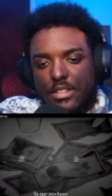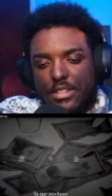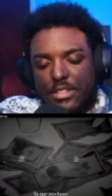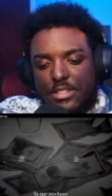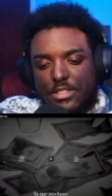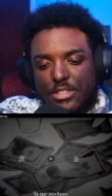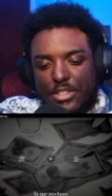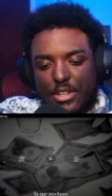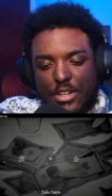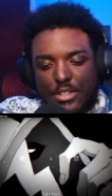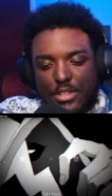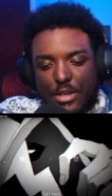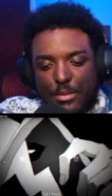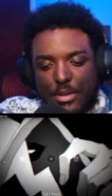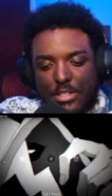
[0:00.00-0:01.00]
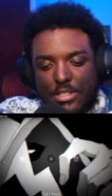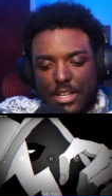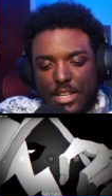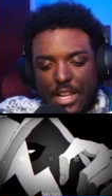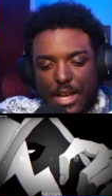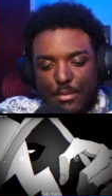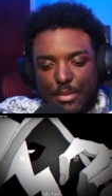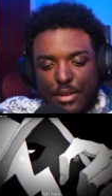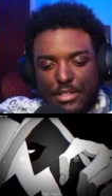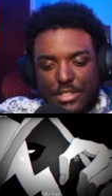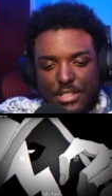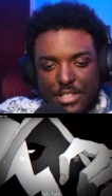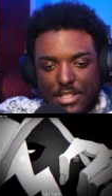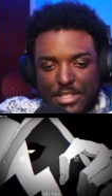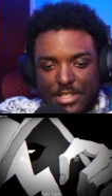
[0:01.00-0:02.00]
Sugar interpreters, in-app
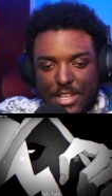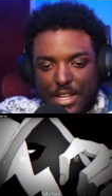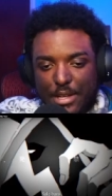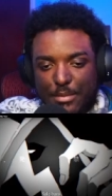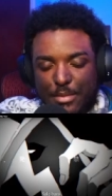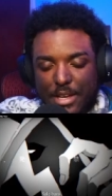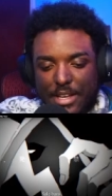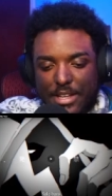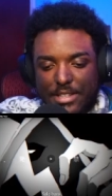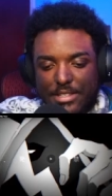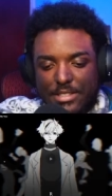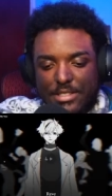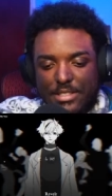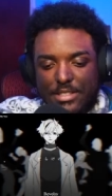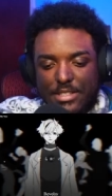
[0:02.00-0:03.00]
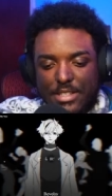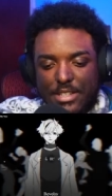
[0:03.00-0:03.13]
purchases, sale bans,